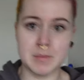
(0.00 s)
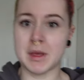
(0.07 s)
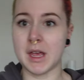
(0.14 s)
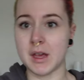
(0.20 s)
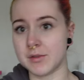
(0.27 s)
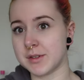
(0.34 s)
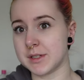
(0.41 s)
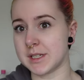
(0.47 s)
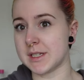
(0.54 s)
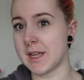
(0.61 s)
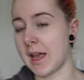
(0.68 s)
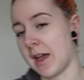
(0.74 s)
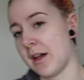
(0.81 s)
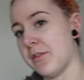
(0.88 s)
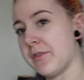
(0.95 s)
It for
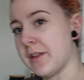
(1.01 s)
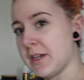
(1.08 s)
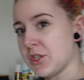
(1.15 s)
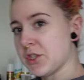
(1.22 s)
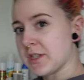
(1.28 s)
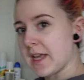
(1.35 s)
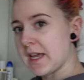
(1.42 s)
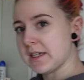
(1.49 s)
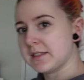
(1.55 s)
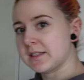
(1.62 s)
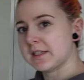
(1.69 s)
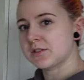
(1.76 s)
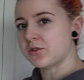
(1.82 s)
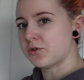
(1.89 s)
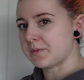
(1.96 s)
today. I've finished this.
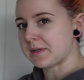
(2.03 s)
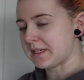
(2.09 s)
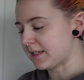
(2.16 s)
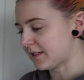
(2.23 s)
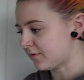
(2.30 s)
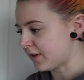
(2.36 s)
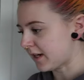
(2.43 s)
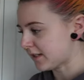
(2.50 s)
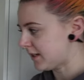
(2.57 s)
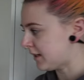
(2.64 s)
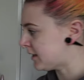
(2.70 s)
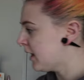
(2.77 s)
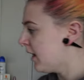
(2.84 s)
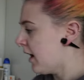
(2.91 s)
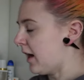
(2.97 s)
It's all been
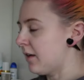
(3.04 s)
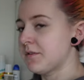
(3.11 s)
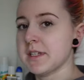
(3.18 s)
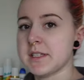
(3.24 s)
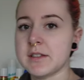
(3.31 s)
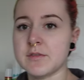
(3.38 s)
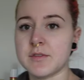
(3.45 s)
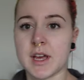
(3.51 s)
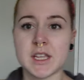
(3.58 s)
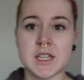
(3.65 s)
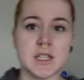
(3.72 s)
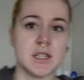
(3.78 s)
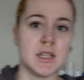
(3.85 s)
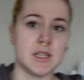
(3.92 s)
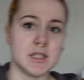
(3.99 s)
disinfected. I've
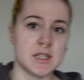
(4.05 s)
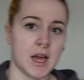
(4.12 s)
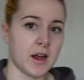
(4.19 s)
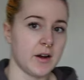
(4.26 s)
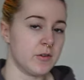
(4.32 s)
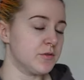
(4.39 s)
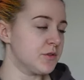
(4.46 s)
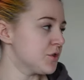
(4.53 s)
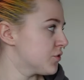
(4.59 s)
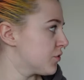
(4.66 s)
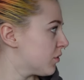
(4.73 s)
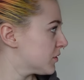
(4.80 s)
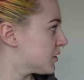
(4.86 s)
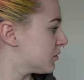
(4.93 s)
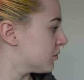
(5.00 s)
disinfected the entire of the
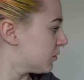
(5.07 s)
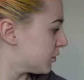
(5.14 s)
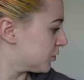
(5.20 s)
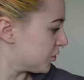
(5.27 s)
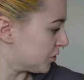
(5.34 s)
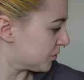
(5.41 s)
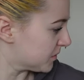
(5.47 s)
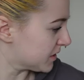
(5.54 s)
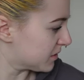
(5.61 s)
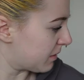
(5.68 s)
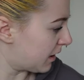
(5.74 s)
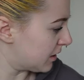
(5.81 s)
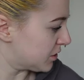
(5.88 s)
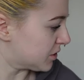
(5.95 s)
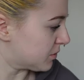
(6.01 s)
drawers and the wardrobes as
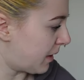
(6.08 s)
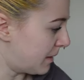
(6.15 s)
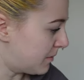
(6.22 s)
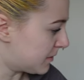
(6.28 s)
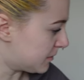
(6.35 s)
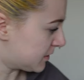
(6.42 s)
well. Just wiped them